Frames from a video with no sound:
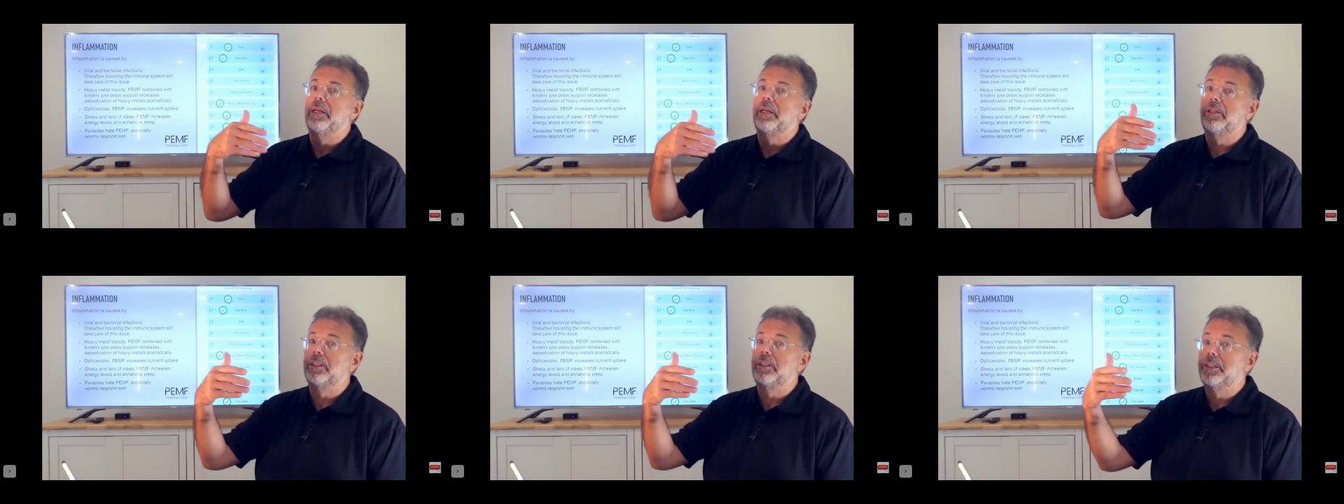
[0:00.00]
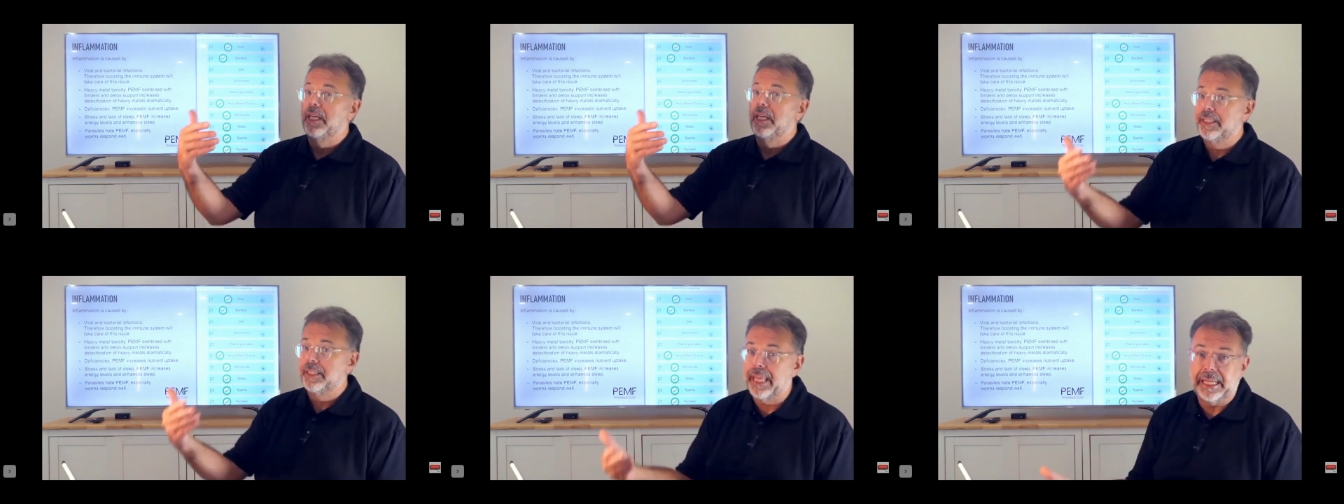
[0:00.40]

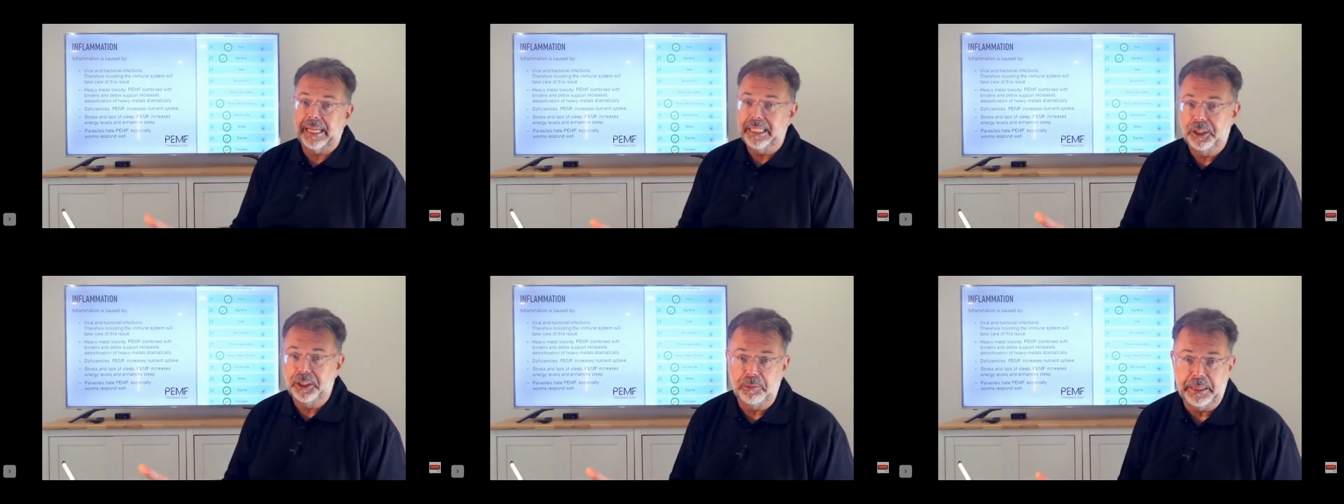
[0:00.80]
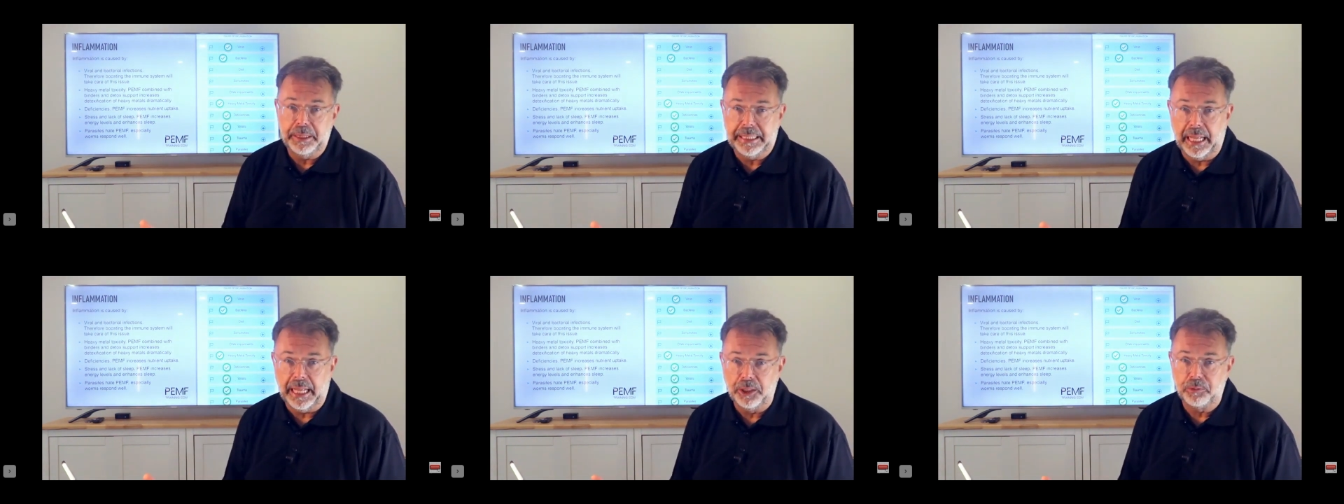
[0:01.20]
because they need to
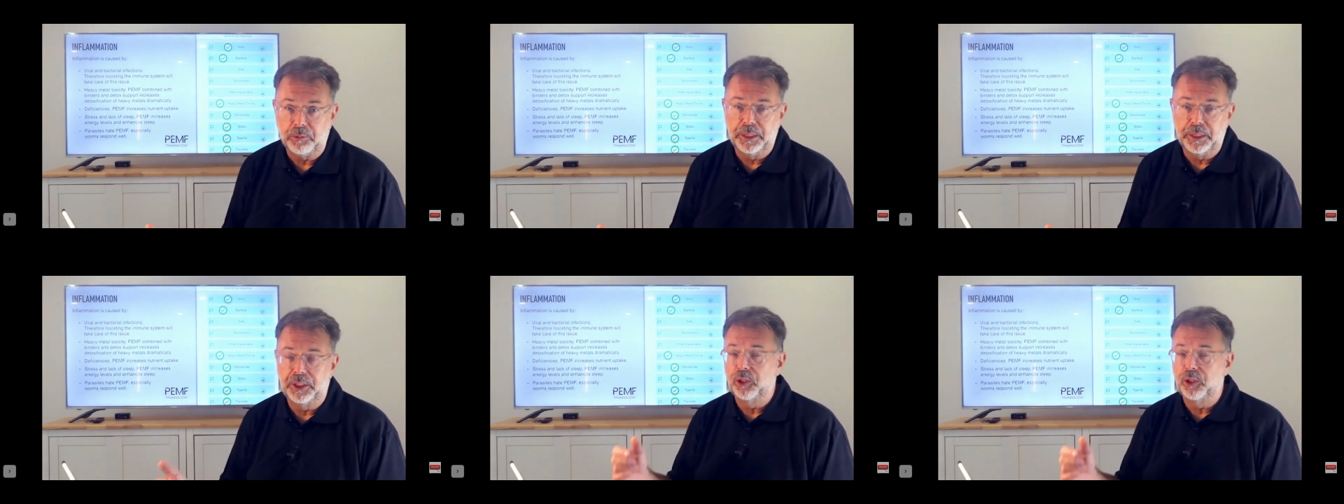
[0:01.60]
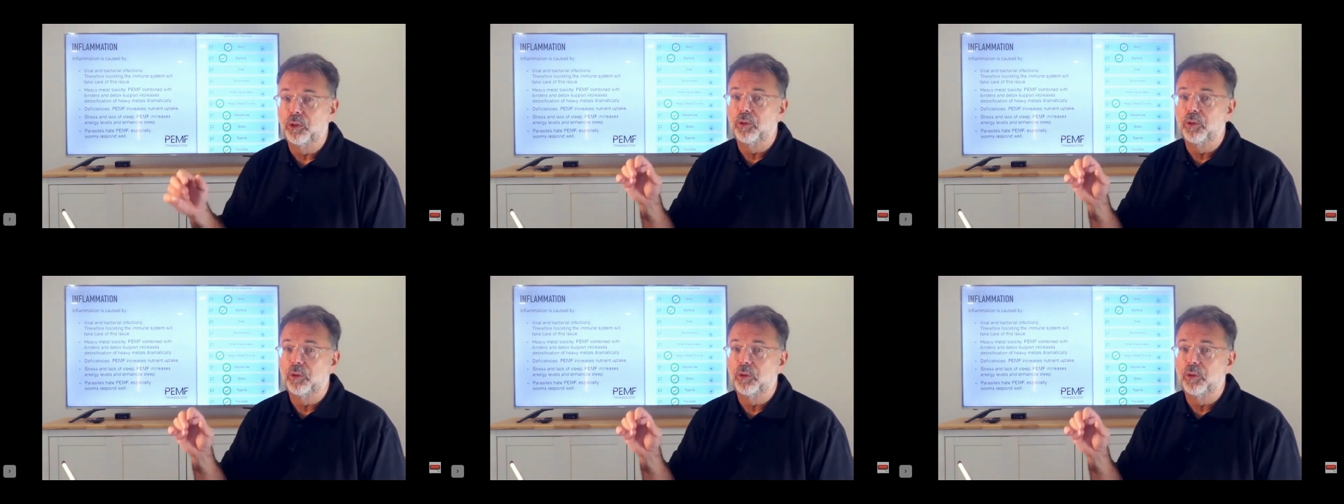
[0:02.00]
be dealt with